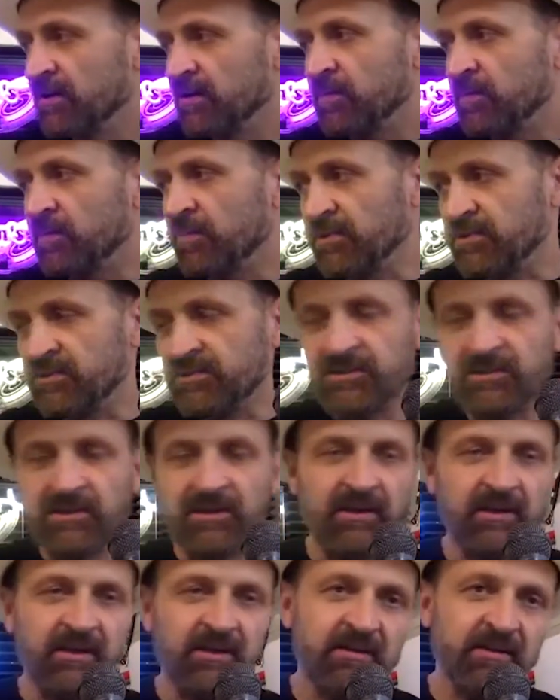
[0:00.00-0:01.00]
But
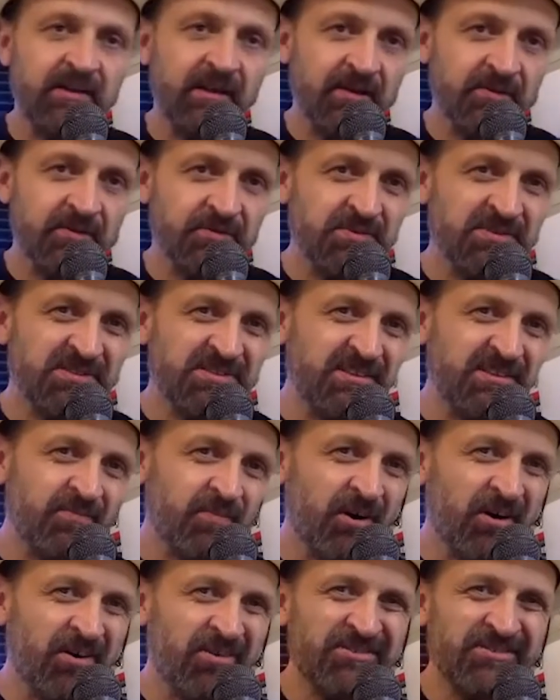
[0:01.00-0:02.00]
I was with Steve
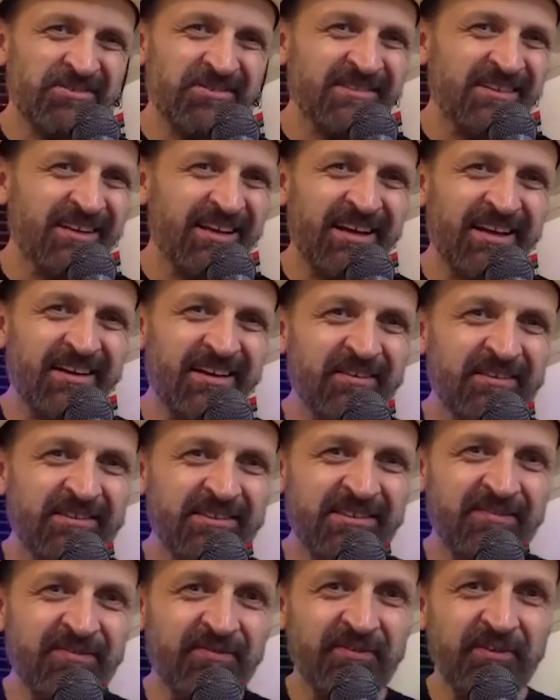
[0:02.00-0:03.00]
Marshall, and I don't know, it
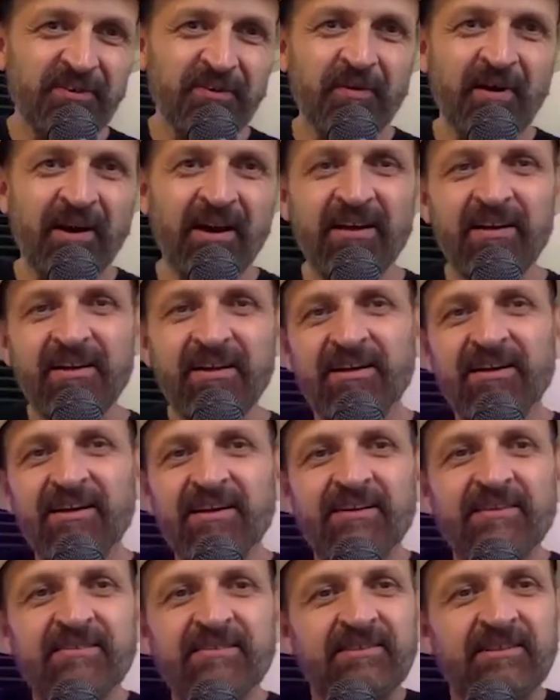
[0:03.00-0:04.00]
didn't feel right. I
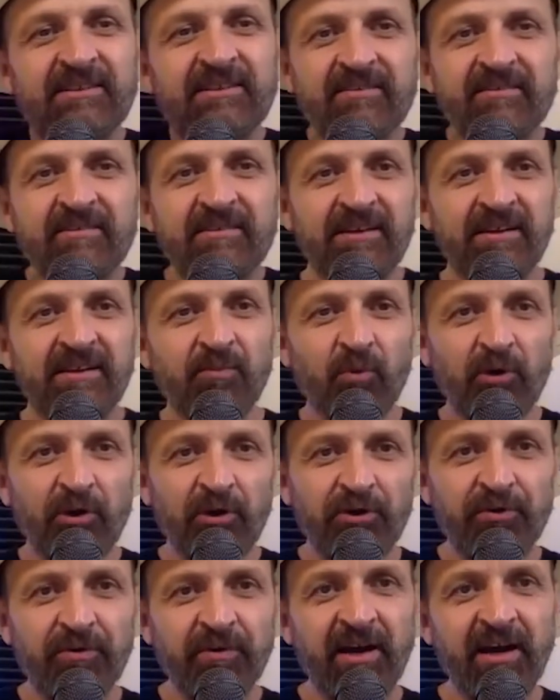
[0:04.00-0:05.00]
kind of, I need one
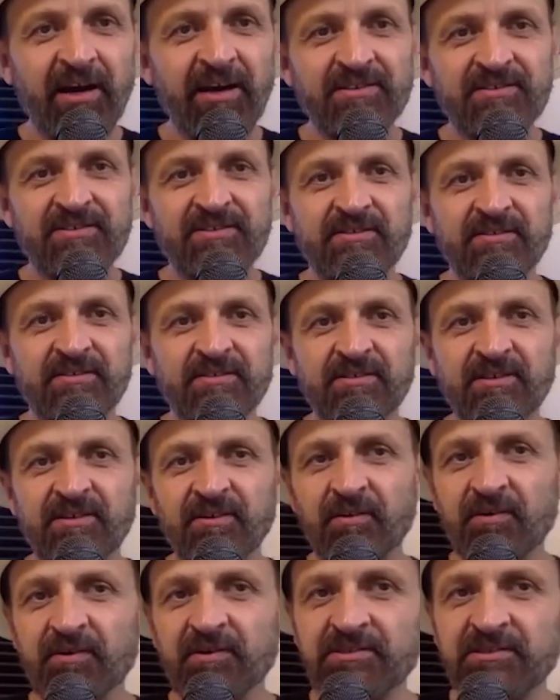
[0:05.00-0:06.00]
of you guys
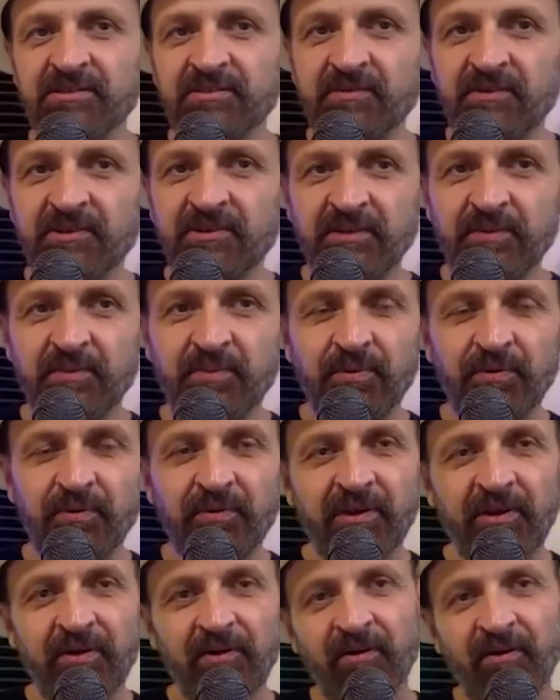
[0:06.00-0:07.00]
in order to really pull
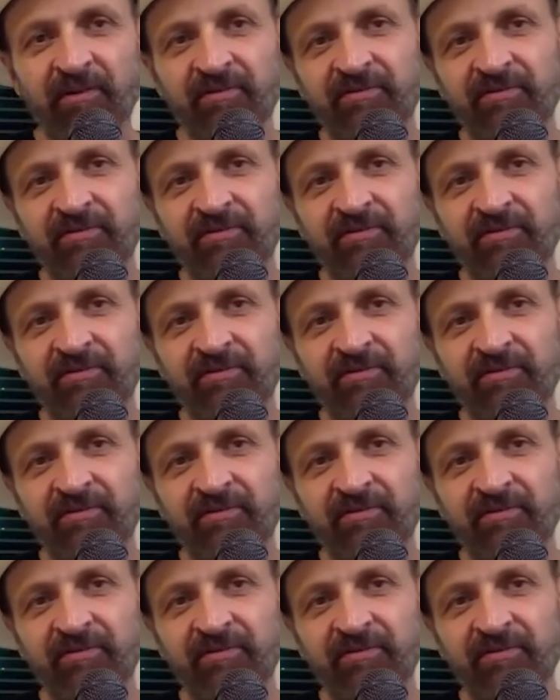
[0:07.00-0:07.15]
that off.